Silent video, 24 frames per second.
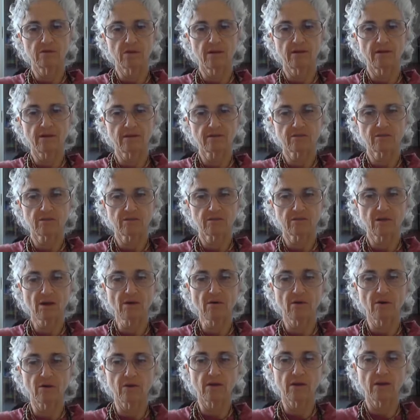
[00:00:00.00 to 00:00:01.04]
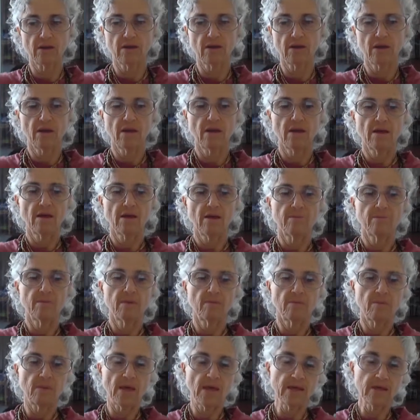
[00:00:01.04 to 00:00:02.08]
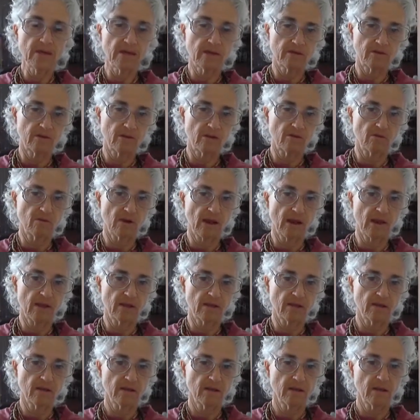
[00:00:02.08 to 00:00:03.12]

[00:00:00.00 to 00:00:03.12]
unnecessarily, then they get degraded.